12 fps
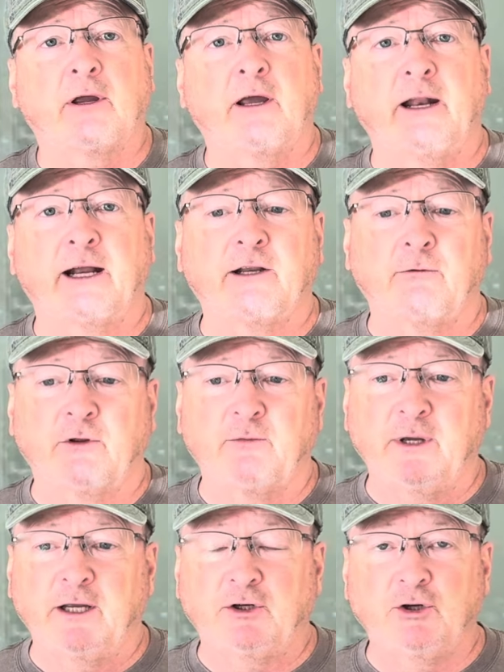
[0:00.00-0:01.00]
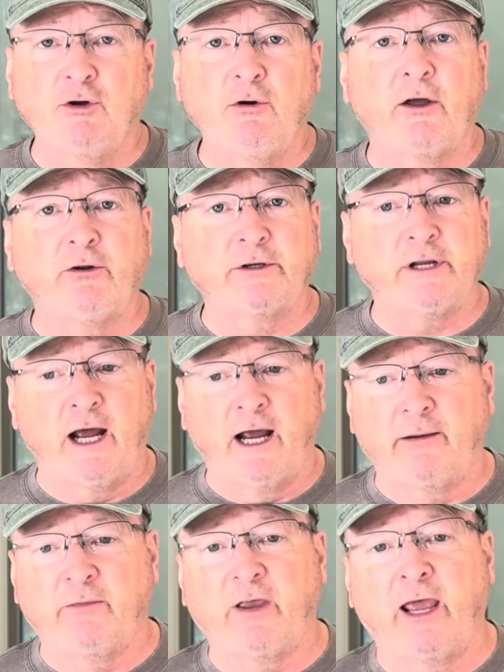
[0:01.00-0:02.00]
connecting with me 2 other
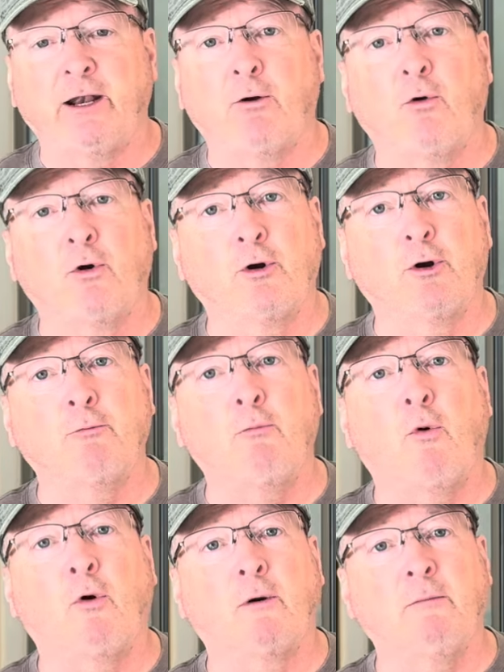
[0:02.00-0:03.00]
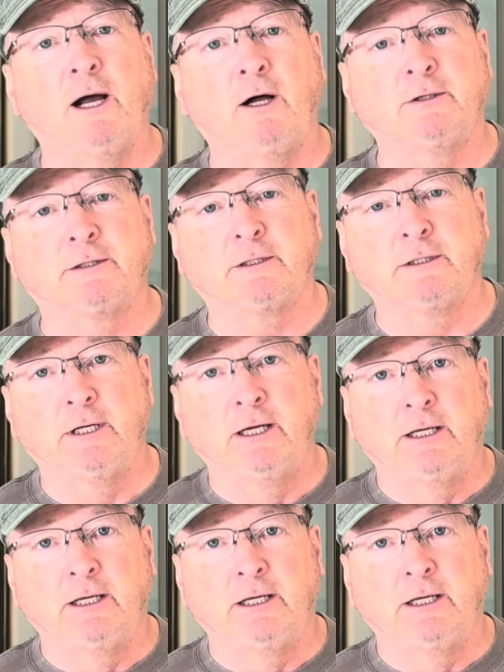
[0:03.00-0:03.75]
times and ordered more belts.